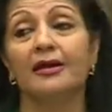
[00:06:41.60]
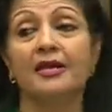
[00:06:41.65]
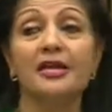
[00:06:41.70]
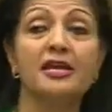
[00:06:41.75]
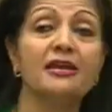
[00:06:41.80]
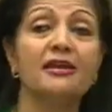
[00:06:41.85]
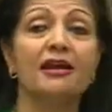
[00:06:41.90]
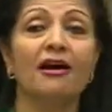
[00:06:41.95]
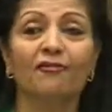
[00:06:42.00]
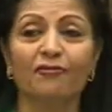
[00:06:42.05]

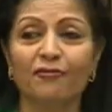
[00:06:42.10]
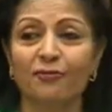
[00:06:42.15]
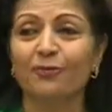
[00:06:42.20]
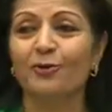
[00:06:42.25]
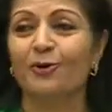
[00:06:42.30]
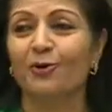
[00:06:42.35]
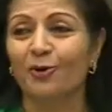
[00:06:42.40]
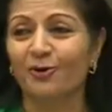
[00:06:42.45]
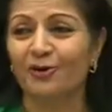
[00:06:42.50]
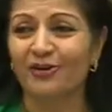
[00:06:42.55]
enough
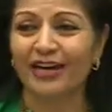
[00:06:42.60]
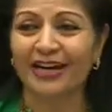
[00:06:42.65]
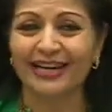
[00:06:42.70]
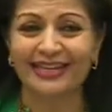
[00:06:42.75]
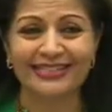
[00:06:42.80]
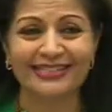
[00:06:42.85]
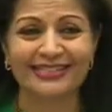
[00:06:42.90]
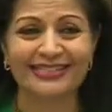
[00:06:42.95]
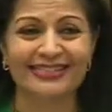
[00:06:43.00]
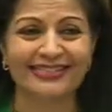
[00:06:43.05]

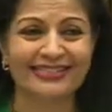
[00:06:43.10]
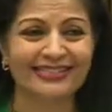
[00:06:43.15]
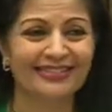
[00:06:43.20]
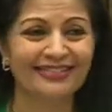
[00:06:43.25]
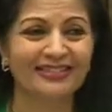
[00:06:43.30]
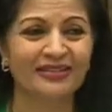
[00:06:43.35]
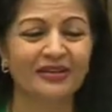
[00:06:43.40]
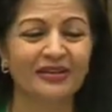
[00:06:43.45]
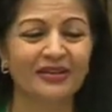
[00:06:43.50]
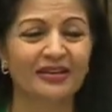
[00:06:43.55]
progress,
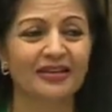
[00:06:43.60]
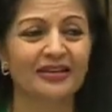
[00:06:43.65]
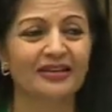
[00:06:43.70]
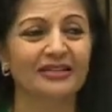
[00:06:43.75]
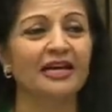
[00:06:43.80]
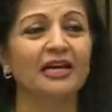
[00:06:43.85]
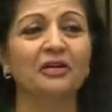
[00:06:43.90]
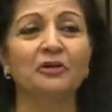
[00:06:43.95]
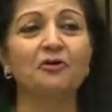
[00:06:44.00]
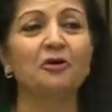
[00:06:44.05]

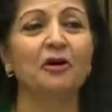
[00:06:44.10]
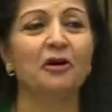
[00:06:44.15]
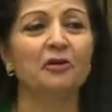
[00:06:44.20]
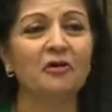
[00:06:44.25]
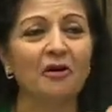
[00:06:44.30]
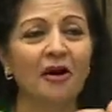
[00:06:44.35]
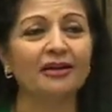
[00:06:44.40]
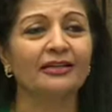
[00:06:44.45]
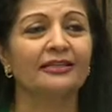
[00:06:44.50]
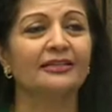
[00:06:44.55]
that you are
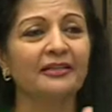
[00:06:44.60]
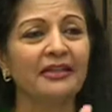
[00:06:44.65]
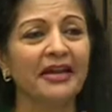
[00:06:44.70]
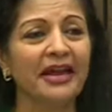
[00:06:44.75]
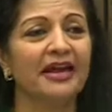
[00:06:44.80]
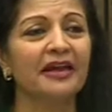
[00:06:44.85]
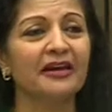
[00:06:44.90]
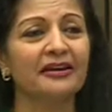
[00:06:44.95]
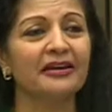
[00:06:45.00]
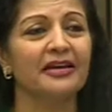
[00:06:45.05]
not
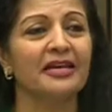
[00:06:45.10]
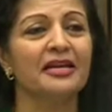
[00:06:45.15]
there